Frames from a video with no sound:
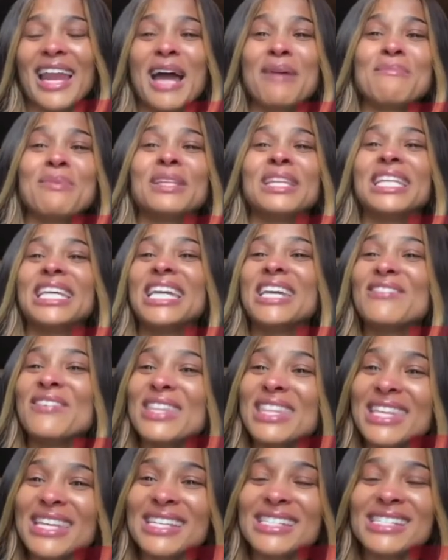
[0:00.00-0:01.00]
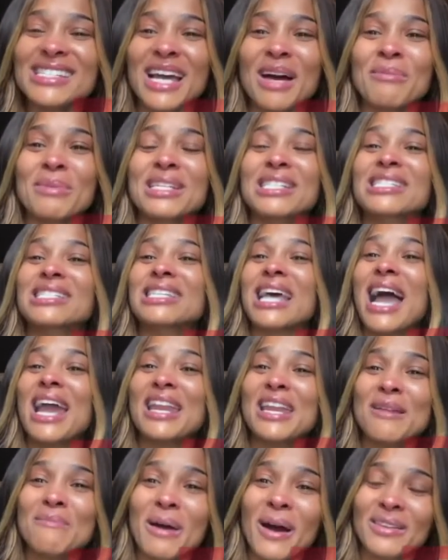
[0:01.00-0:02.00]
It says, And one people
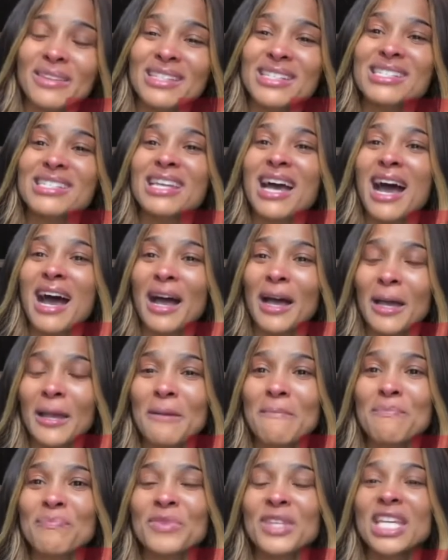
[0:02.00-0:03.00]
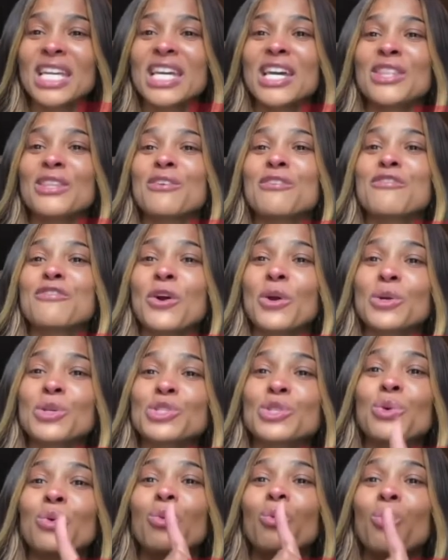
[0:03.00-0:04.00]
shall stand up to fight against another,
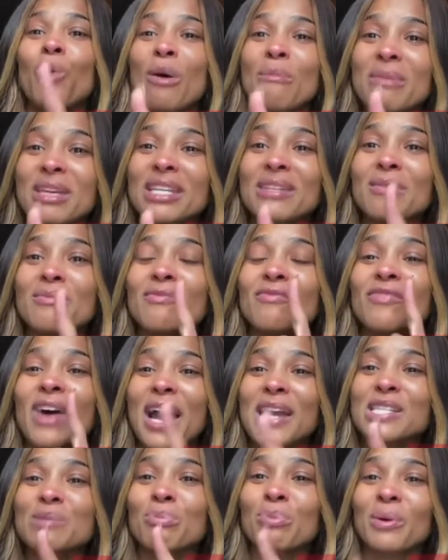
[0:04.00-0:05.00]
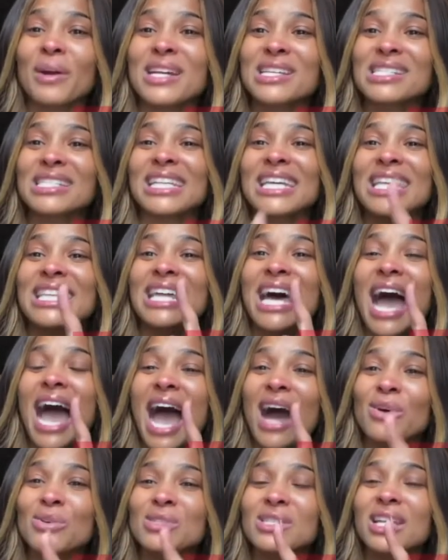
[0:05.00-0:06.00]
and swords in their
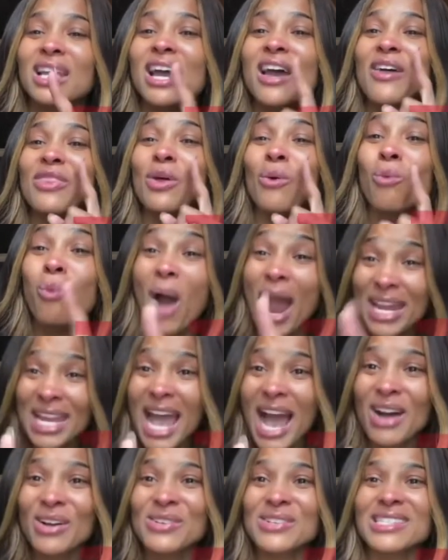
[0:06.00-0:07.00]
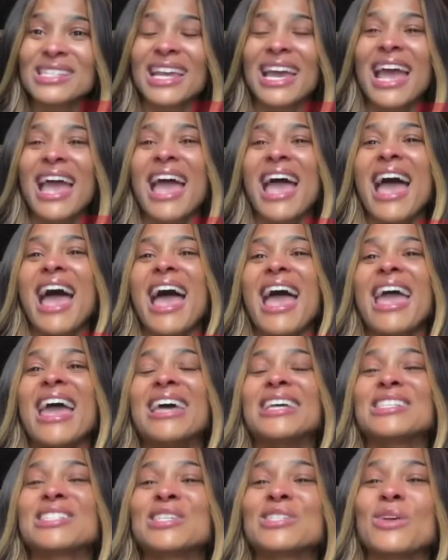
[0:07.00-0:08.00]
hands. And we about to see that silver
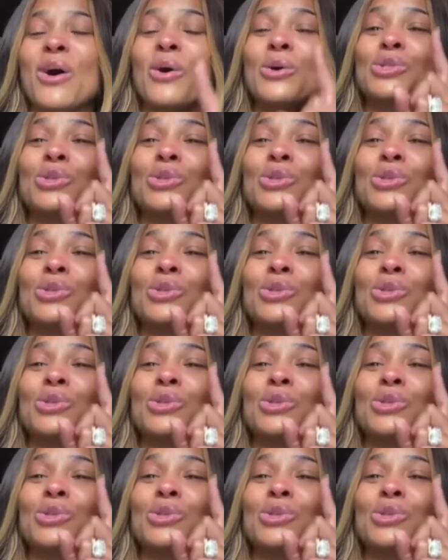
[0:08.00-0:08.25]
unrest.